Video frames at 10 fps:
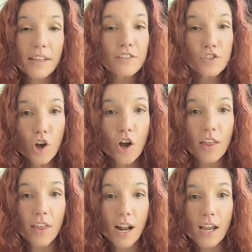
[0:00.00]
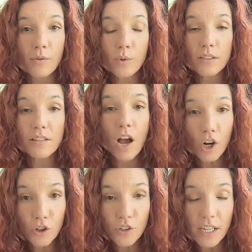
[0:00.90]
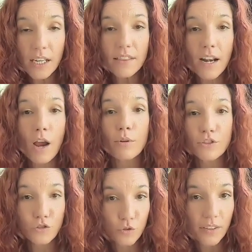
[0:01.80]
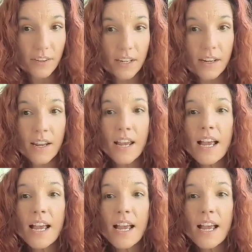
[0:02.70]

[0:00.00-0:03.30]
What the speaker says: they saw that I was hungry, that I was driven,